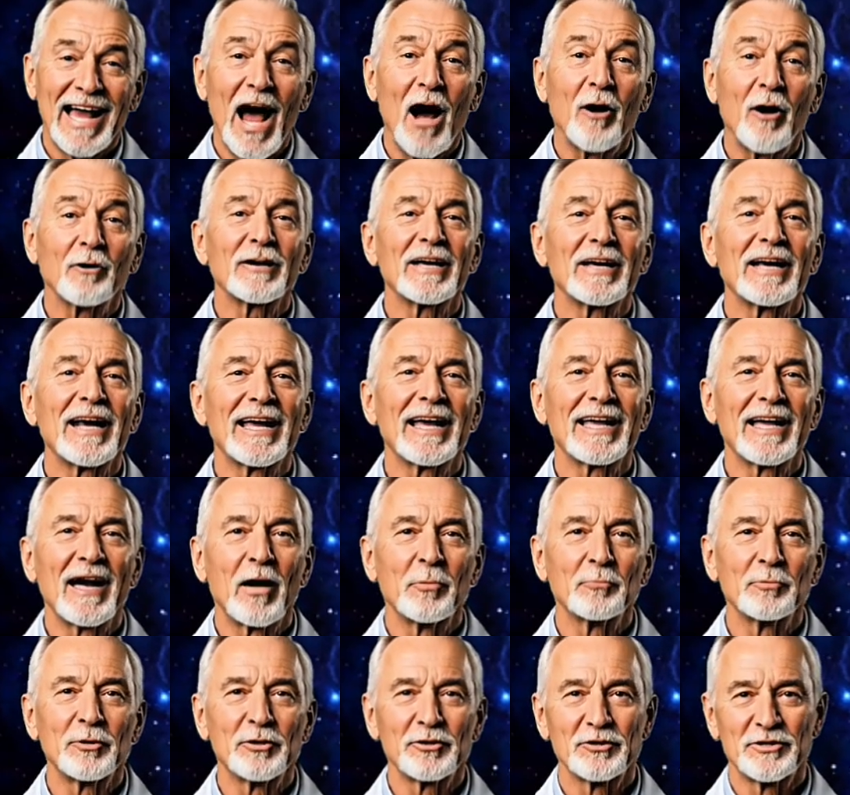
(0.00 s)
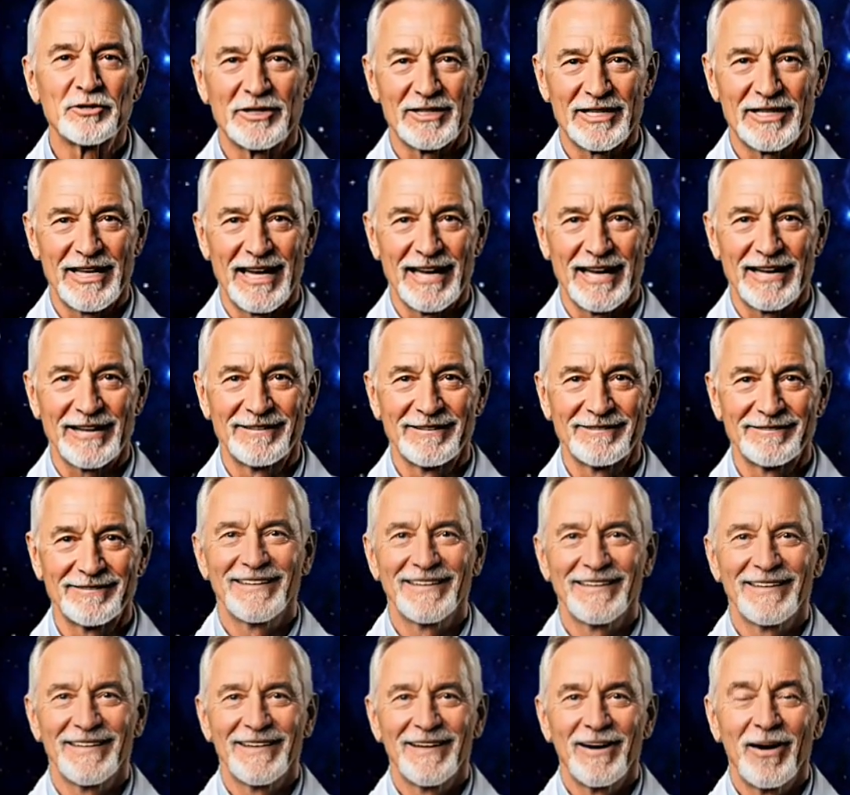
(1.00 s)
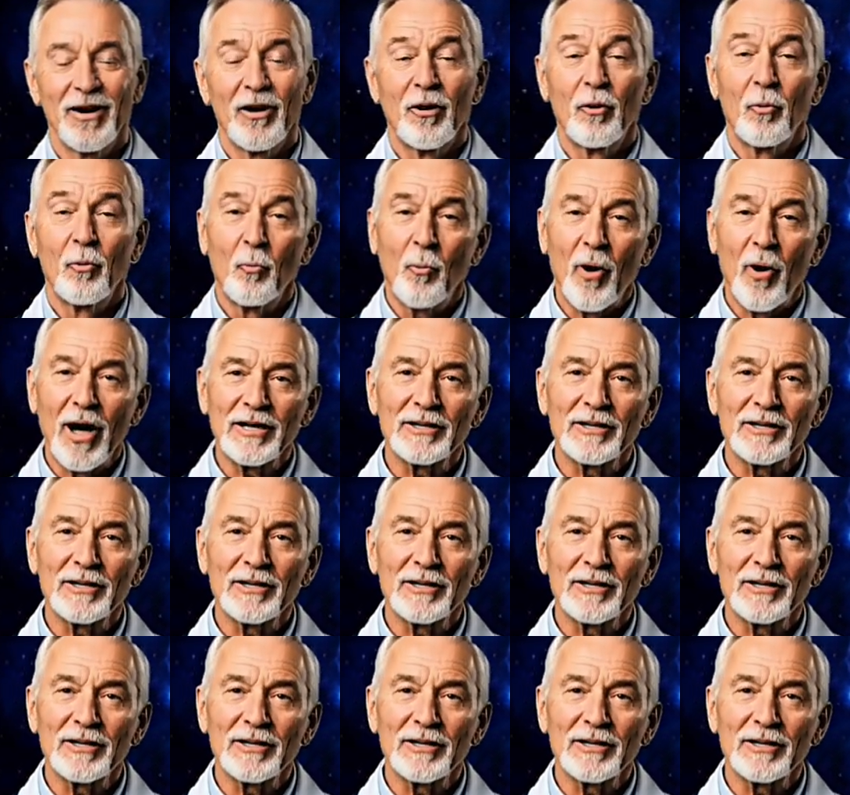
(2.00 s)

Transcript: feels like to reclaim your space,